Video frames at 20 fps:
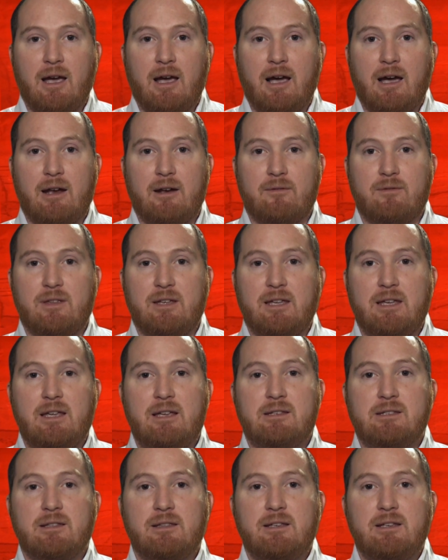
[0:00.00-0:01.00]
out of the
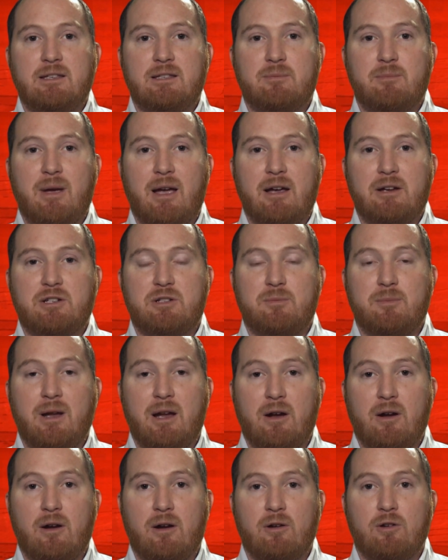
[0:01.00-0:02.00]
easily smashed
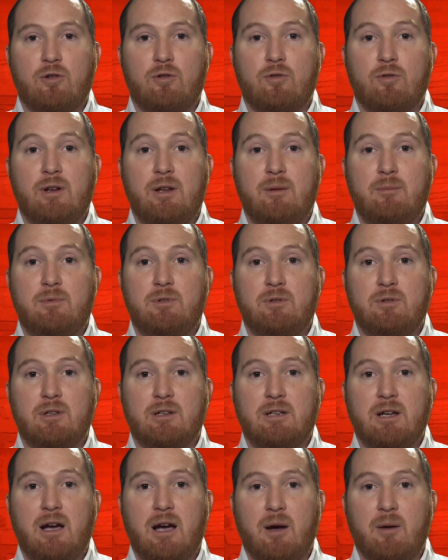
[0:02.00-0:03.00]
mare Cream to
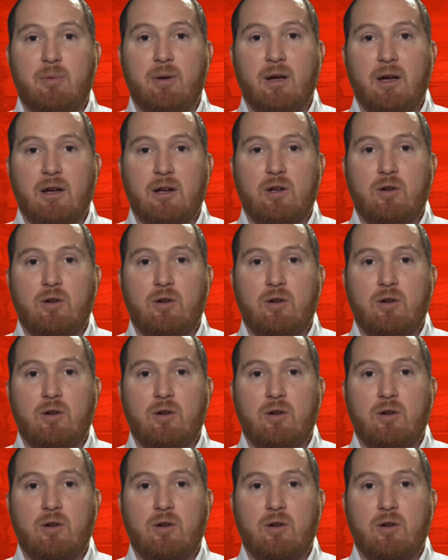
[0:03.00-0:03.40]
the Top